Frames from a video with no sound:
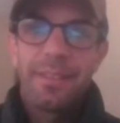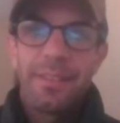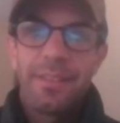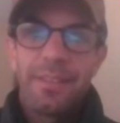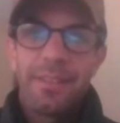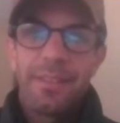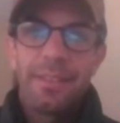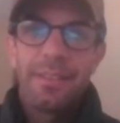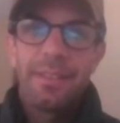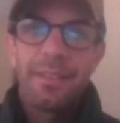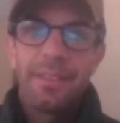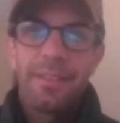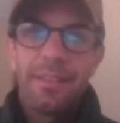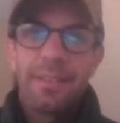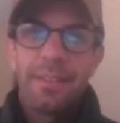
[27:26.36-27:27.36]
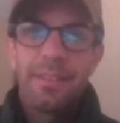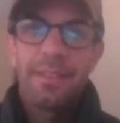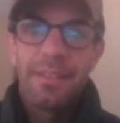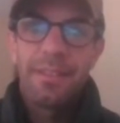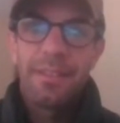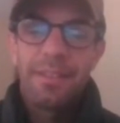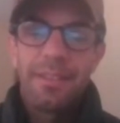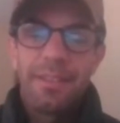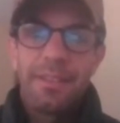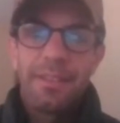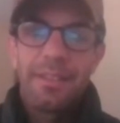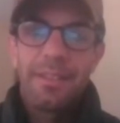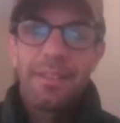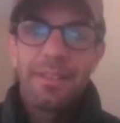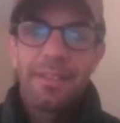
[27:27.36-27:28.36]

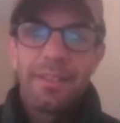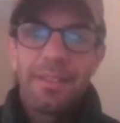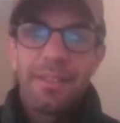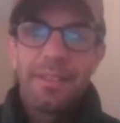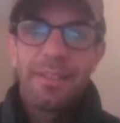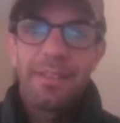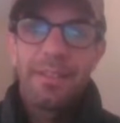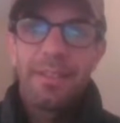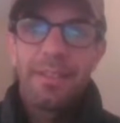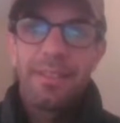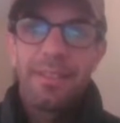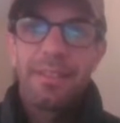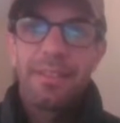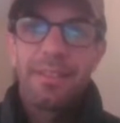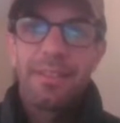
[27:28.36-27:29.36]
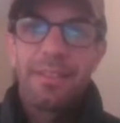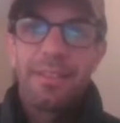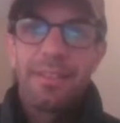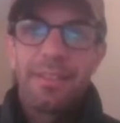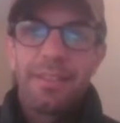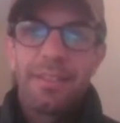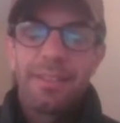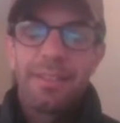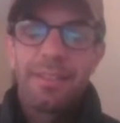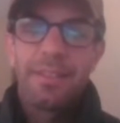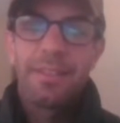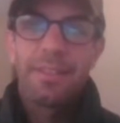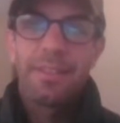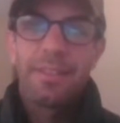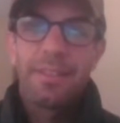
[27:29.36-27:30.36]

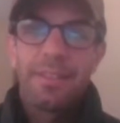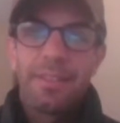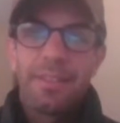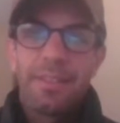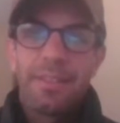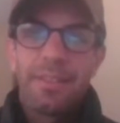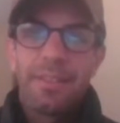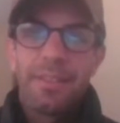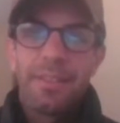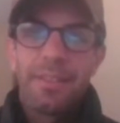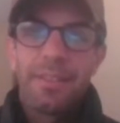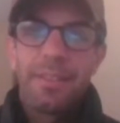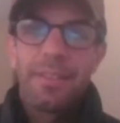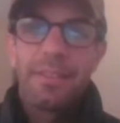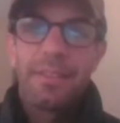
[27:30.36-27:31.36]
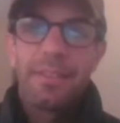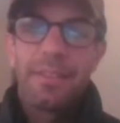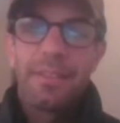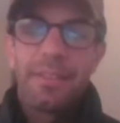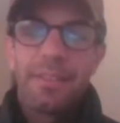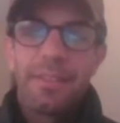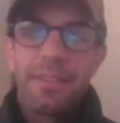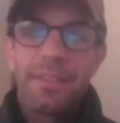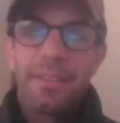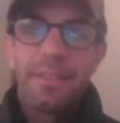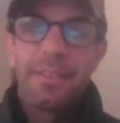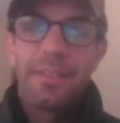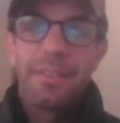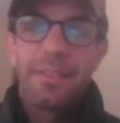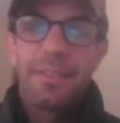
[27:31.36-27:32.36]

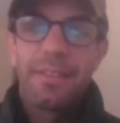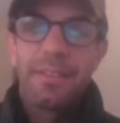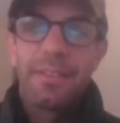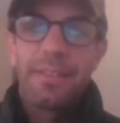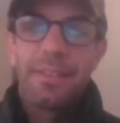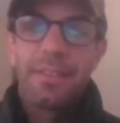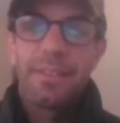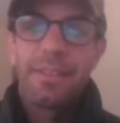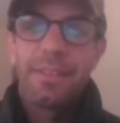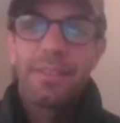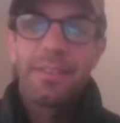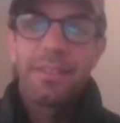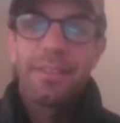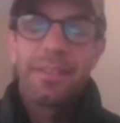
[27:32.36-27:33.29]
[no speech]